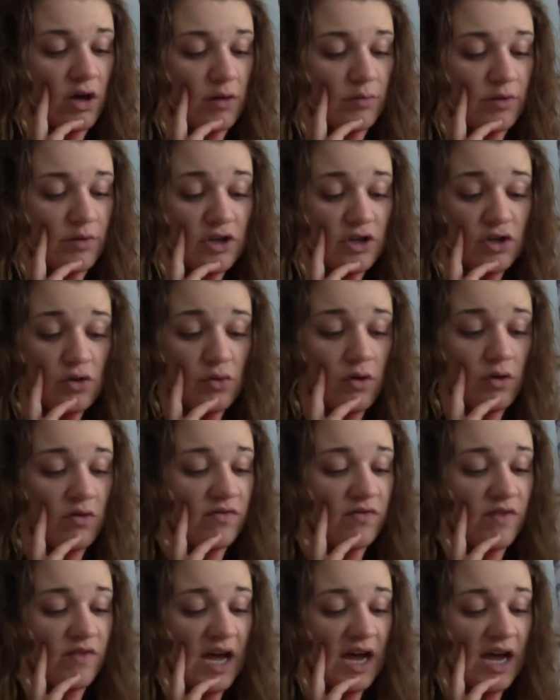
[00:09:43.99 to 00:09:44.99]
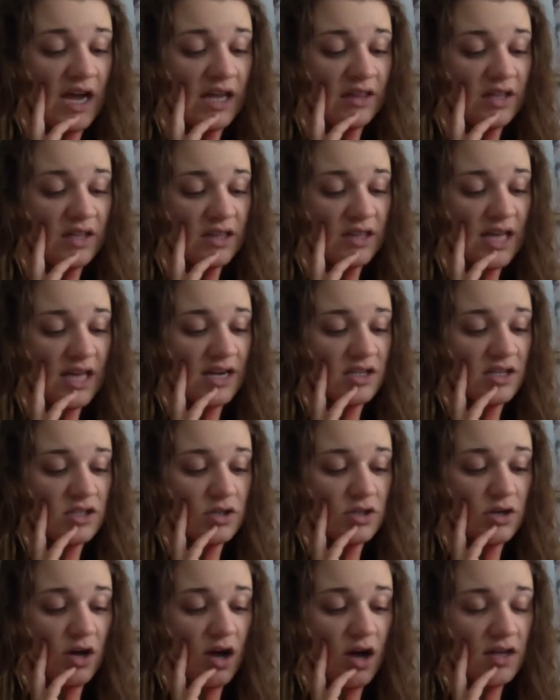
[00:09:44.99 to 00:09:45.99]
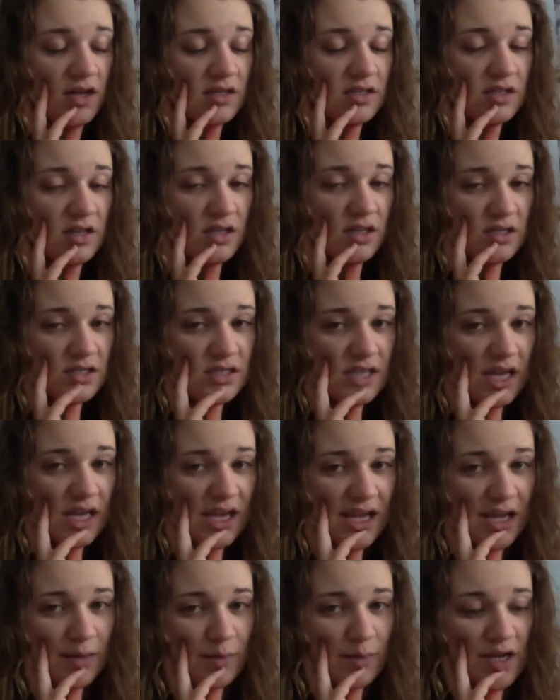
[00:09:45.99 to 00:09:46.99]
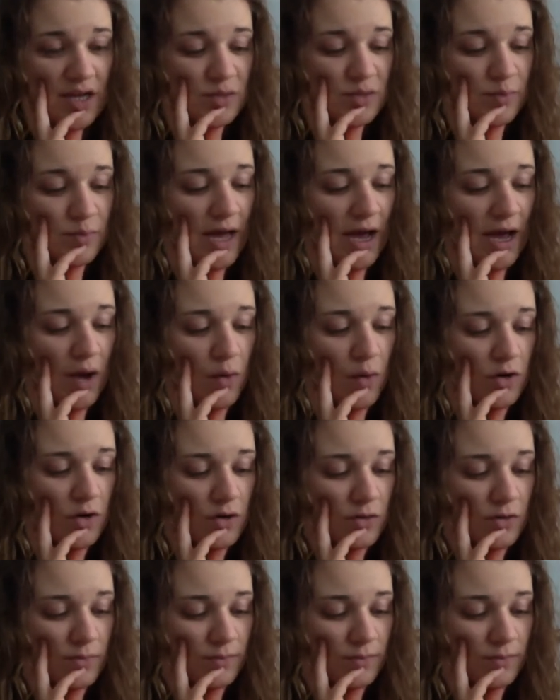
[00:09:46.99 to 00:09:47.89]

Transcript: But you will find that that is not the same as power.